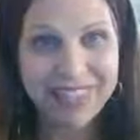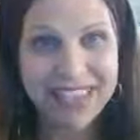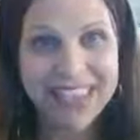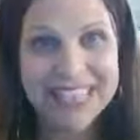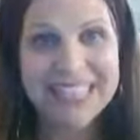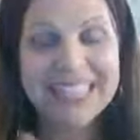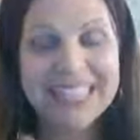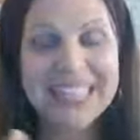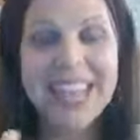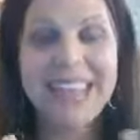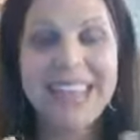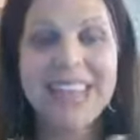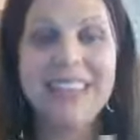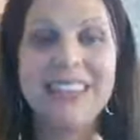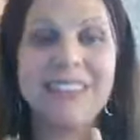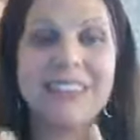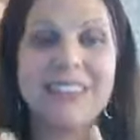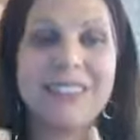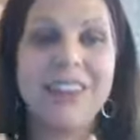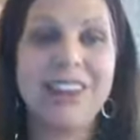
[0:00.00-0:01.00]
Second
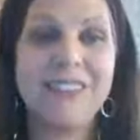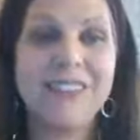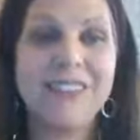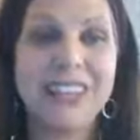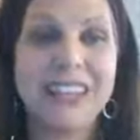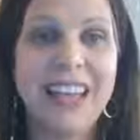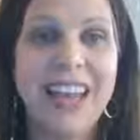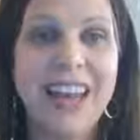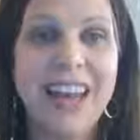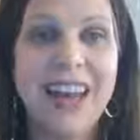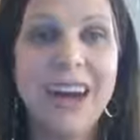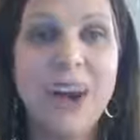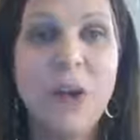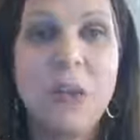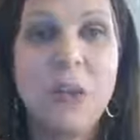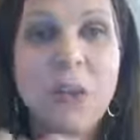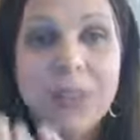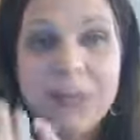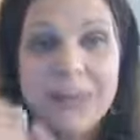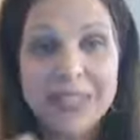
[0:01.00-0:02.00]
is havdalah,
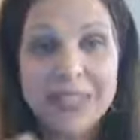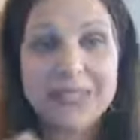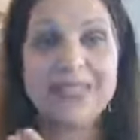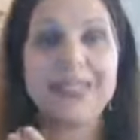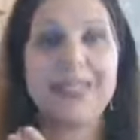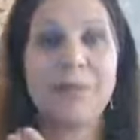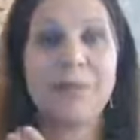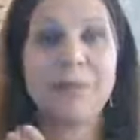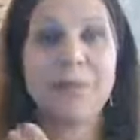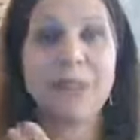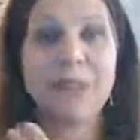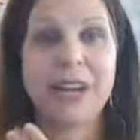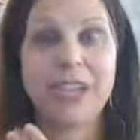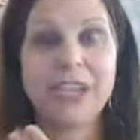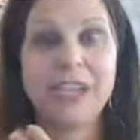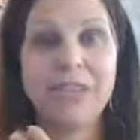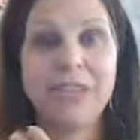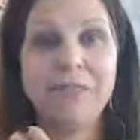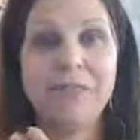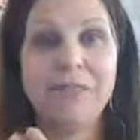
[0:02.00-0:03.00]
which means
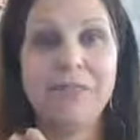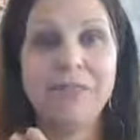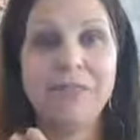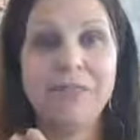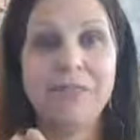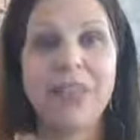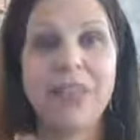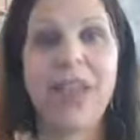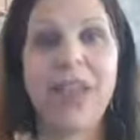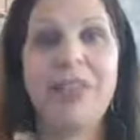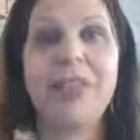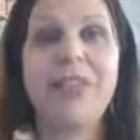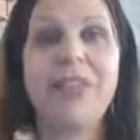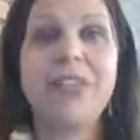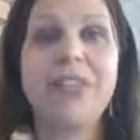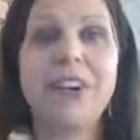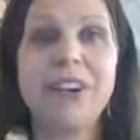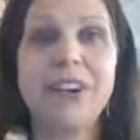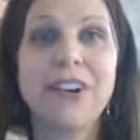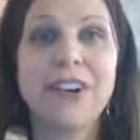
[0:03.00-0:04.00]
separation. And
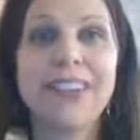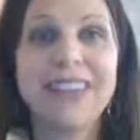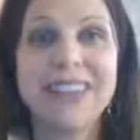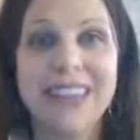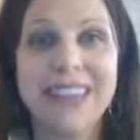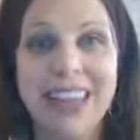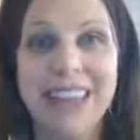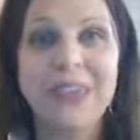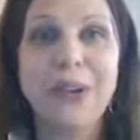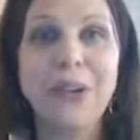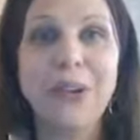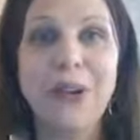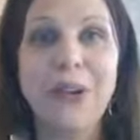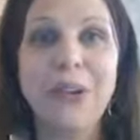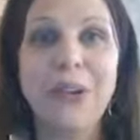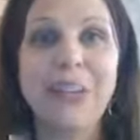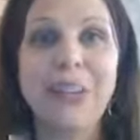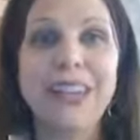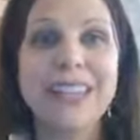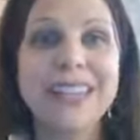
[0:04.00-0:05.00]
third, and the
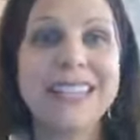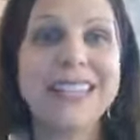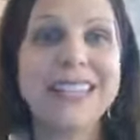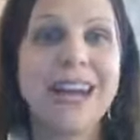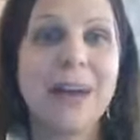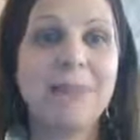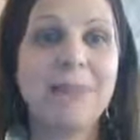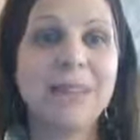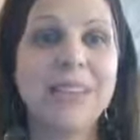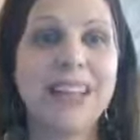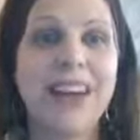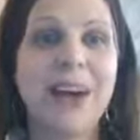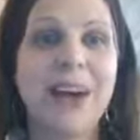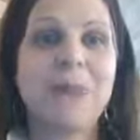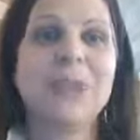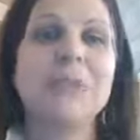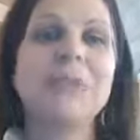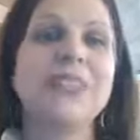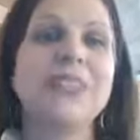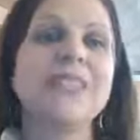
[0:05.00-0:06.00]
goal, is hamtakah,
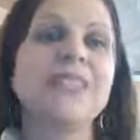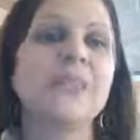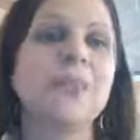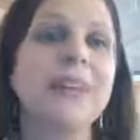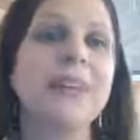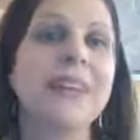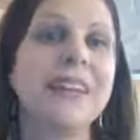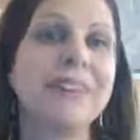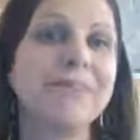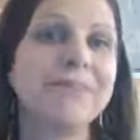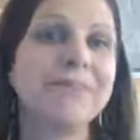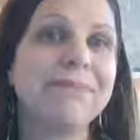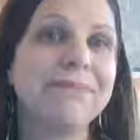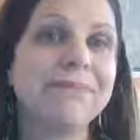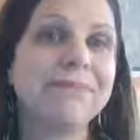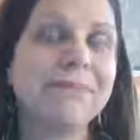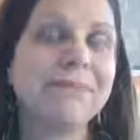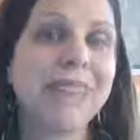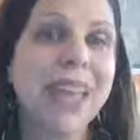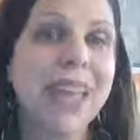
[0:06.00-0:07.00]
which means sweetening.
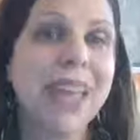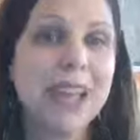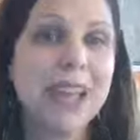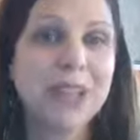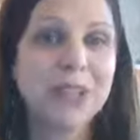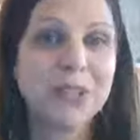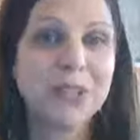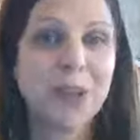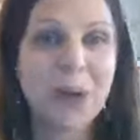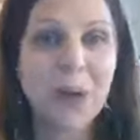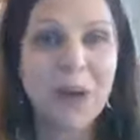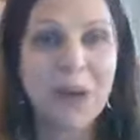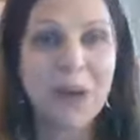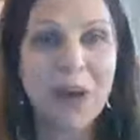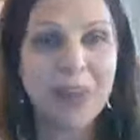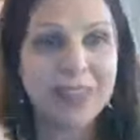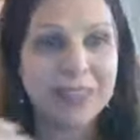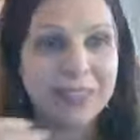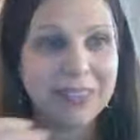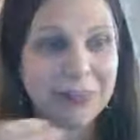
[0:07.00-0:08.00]

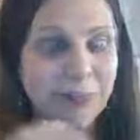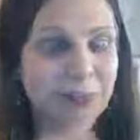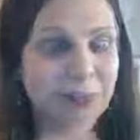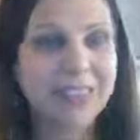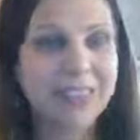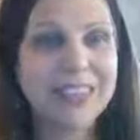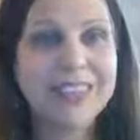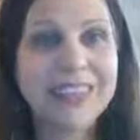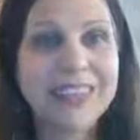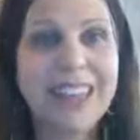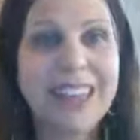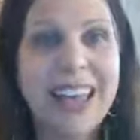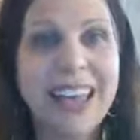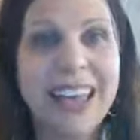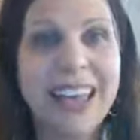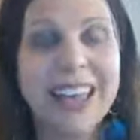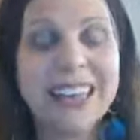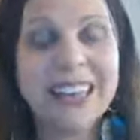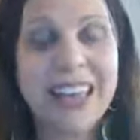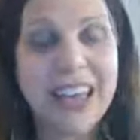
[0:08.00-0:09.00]
So with this
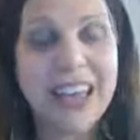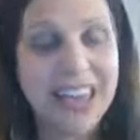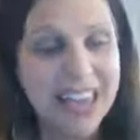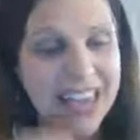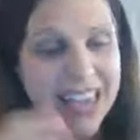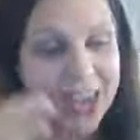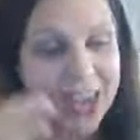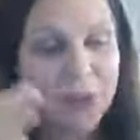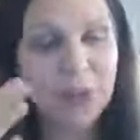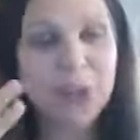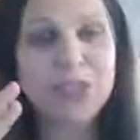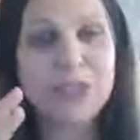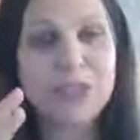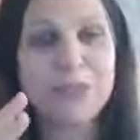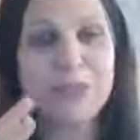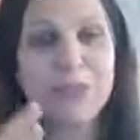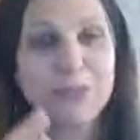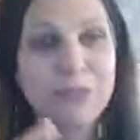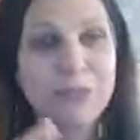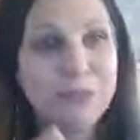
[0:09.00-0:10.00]
client, he
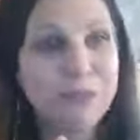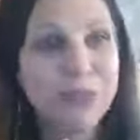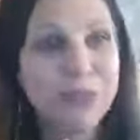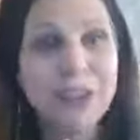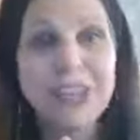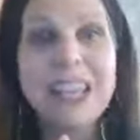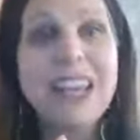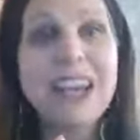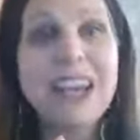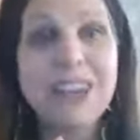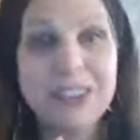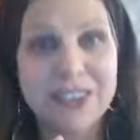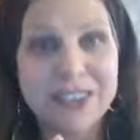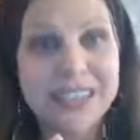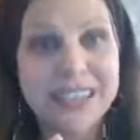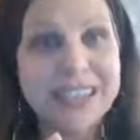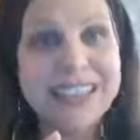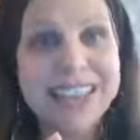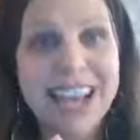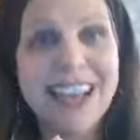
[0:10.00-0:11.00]
was, for years
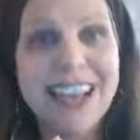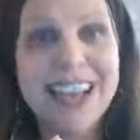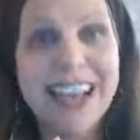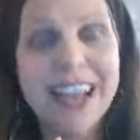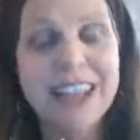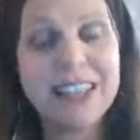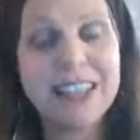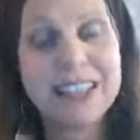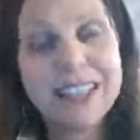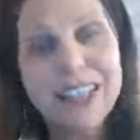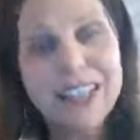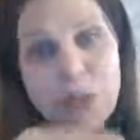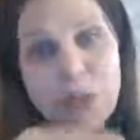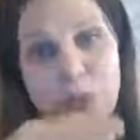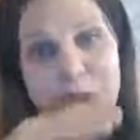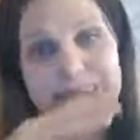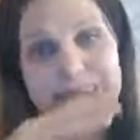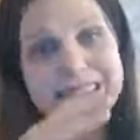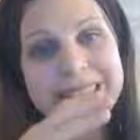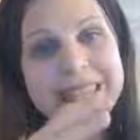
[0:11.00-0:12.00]
and decades, he
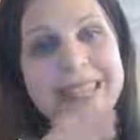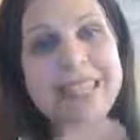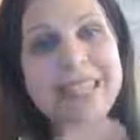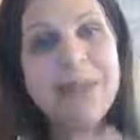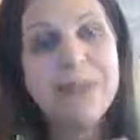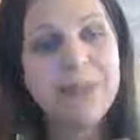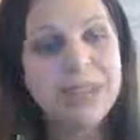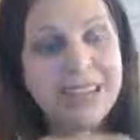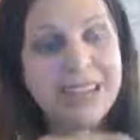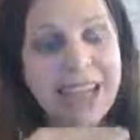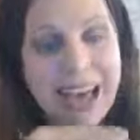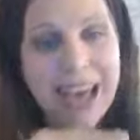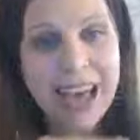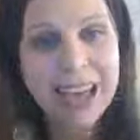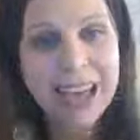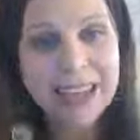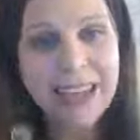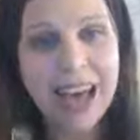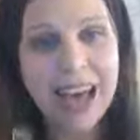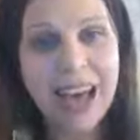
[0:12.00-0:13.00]
was deep in
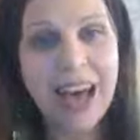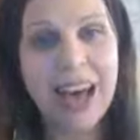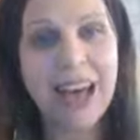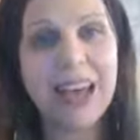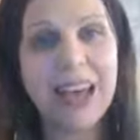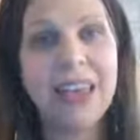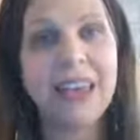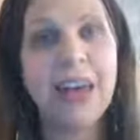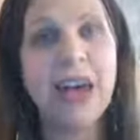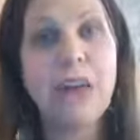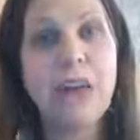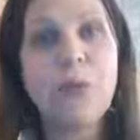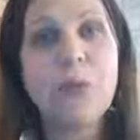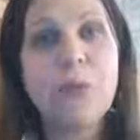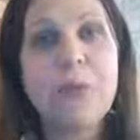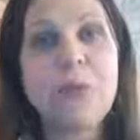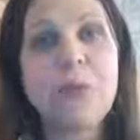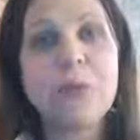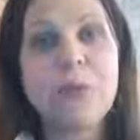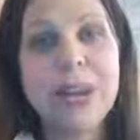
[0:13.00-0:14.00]
hachna'ah and
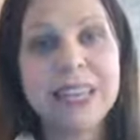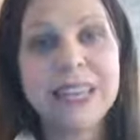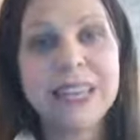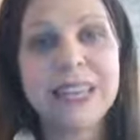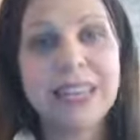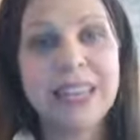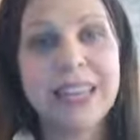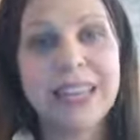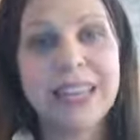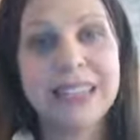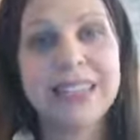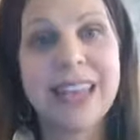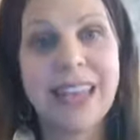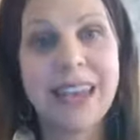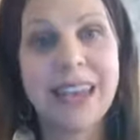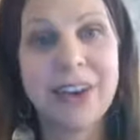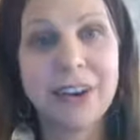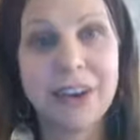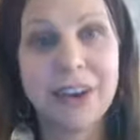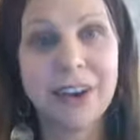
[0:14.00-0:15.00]
repressing his
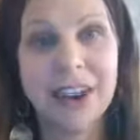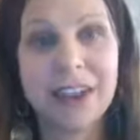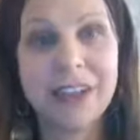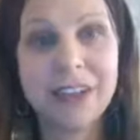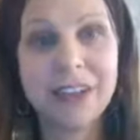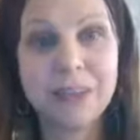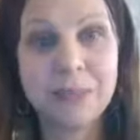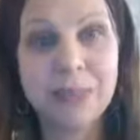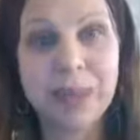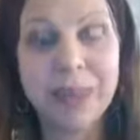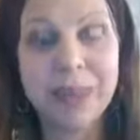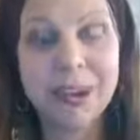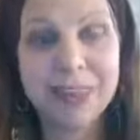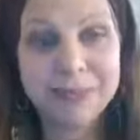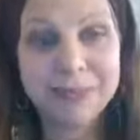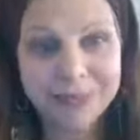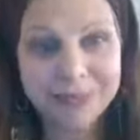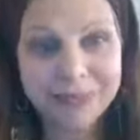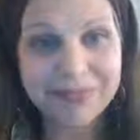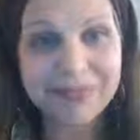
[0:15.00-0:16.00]
anger at his mother.
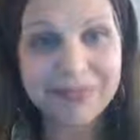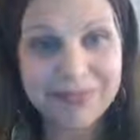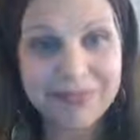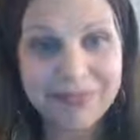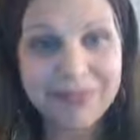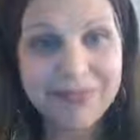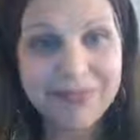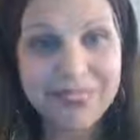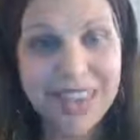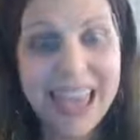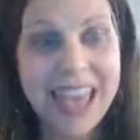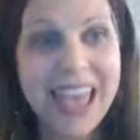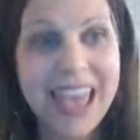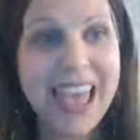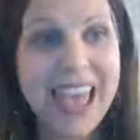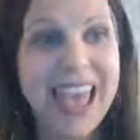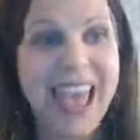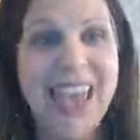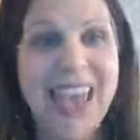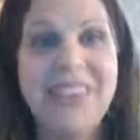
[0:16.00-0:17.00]

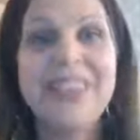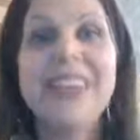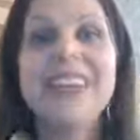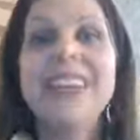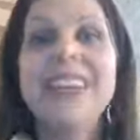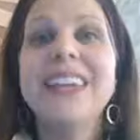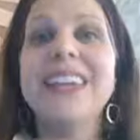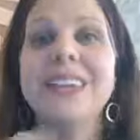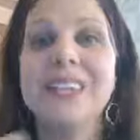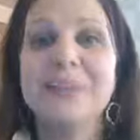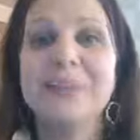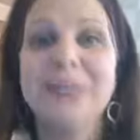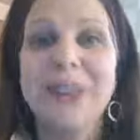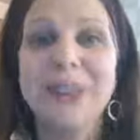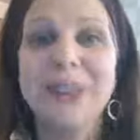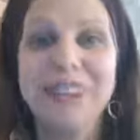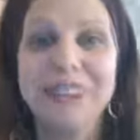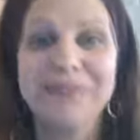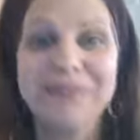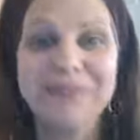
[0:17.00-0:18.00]
And then it
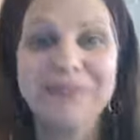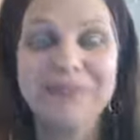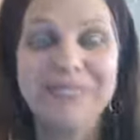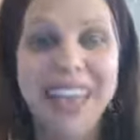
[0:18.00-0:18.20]
exploded.